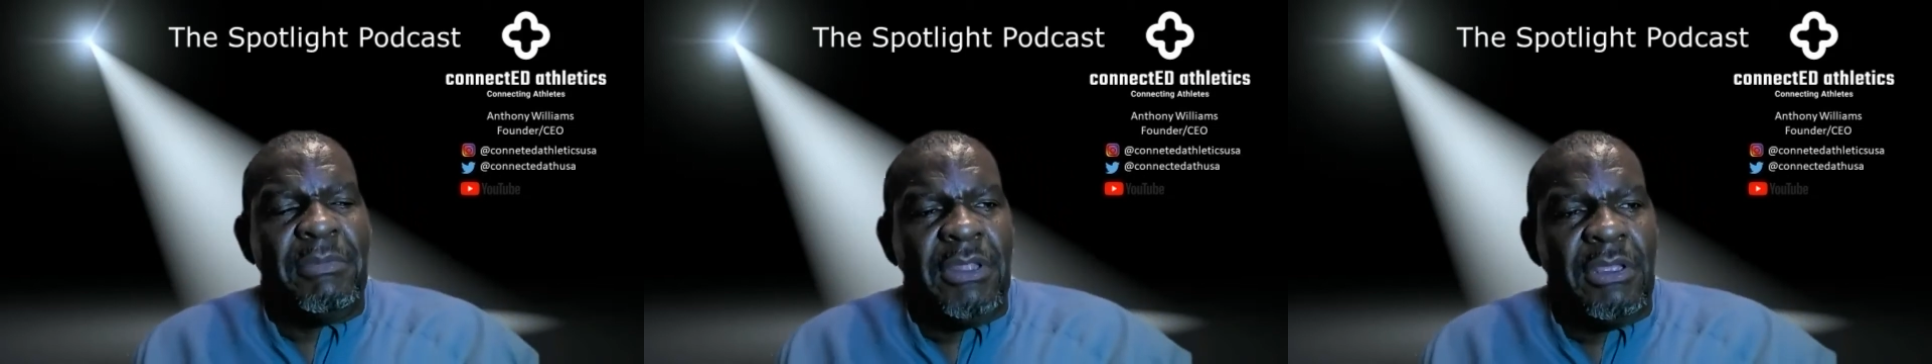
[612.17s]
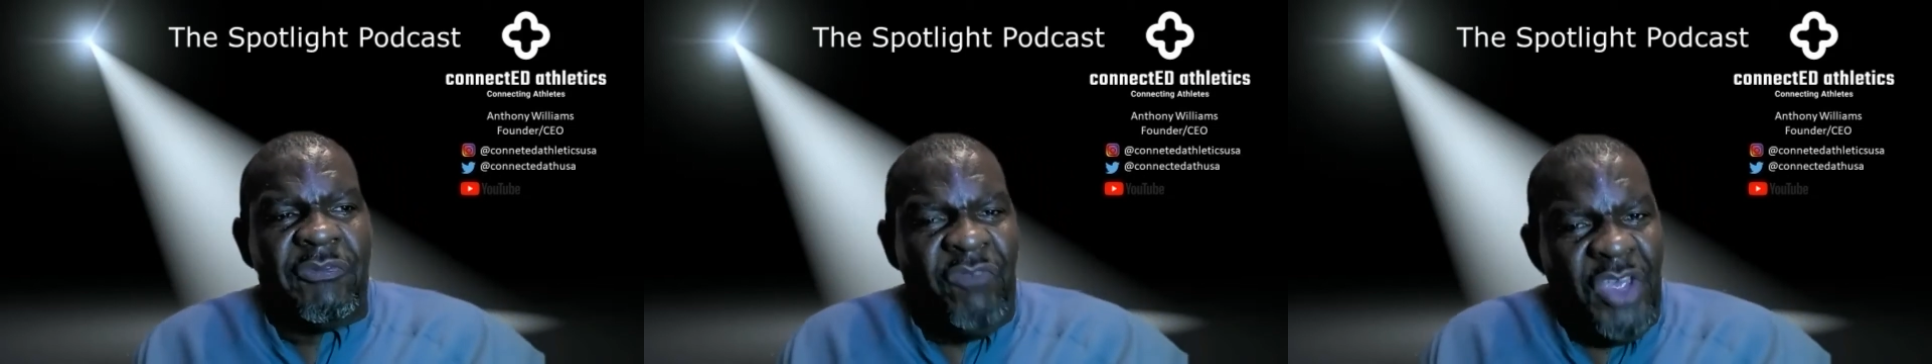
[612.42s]
some
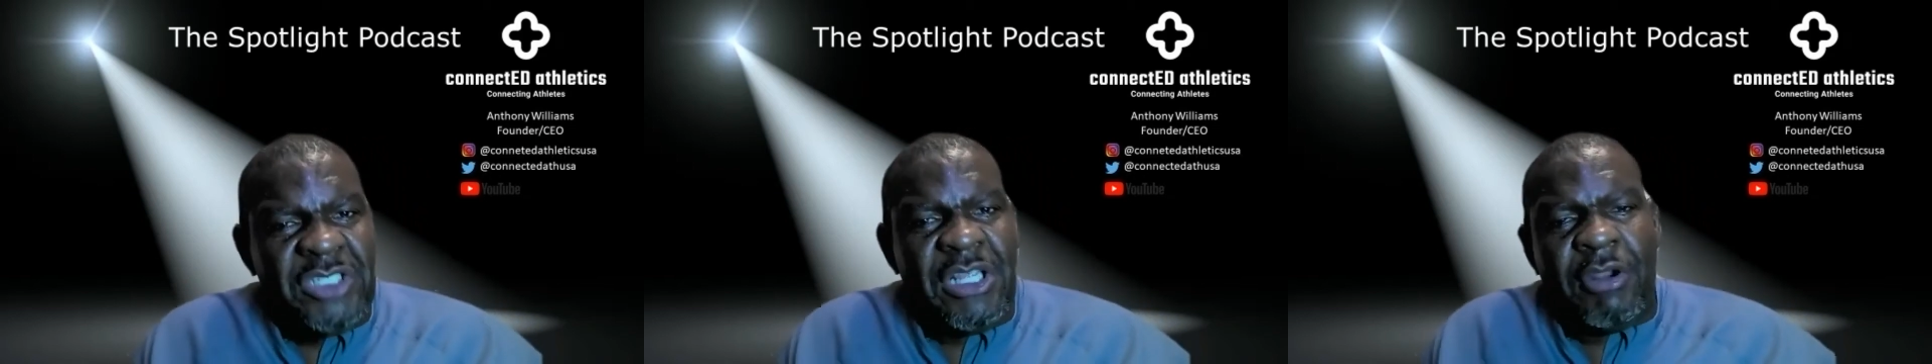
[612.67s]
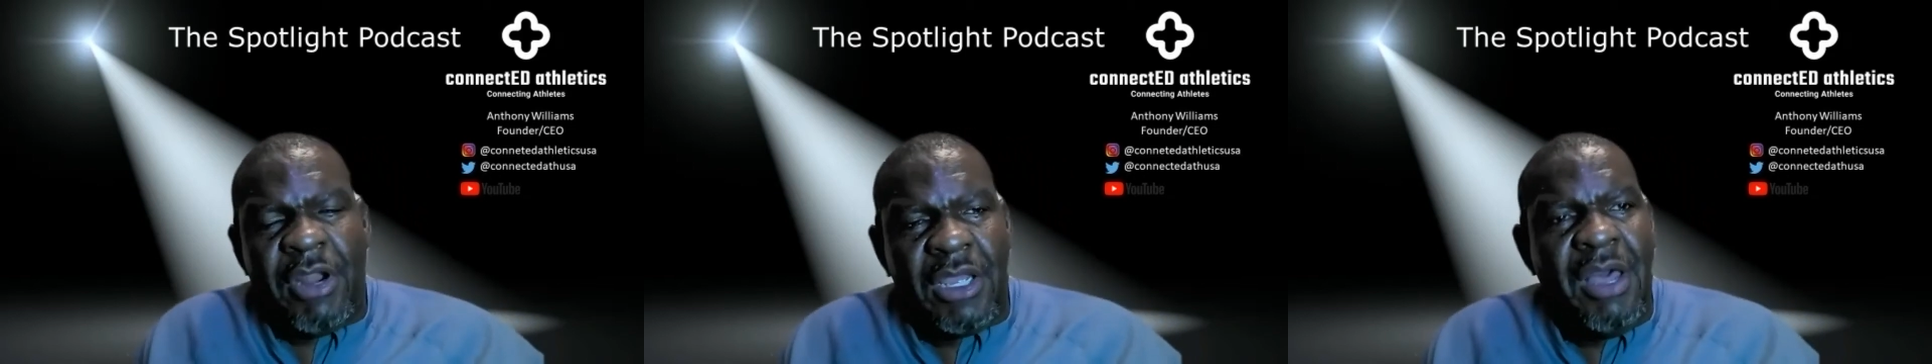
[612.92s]
of those fish
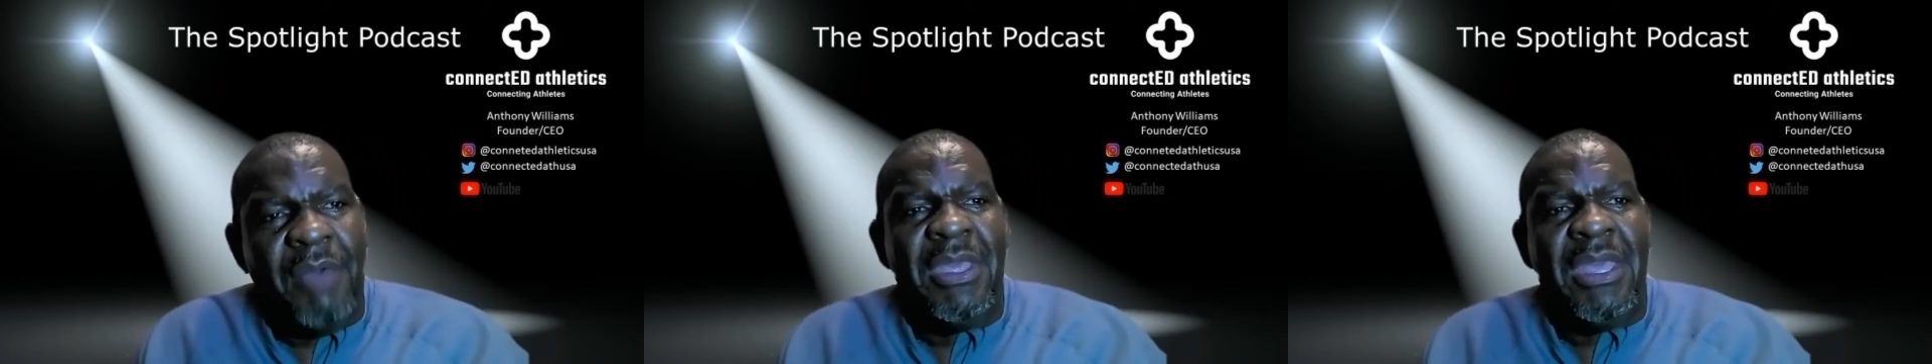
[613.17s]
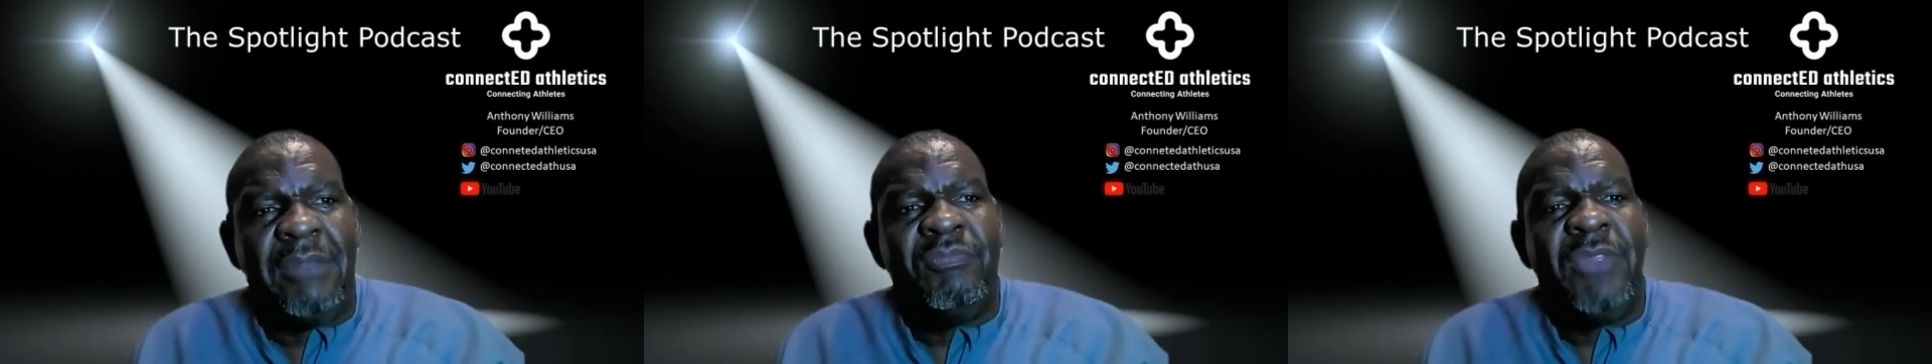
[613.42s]
that are going to come
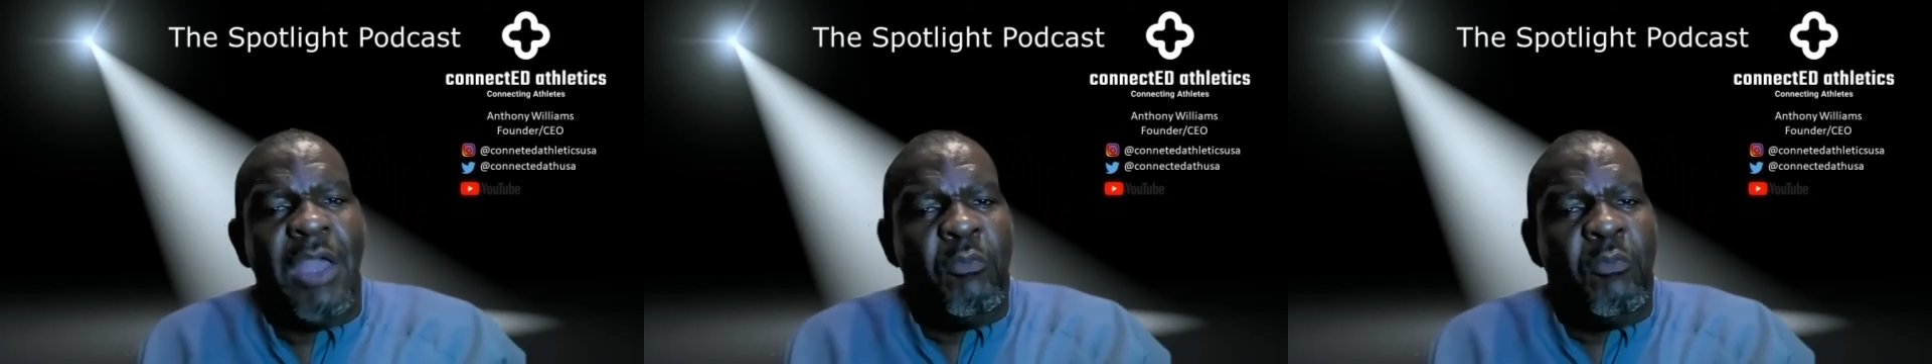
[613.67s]
in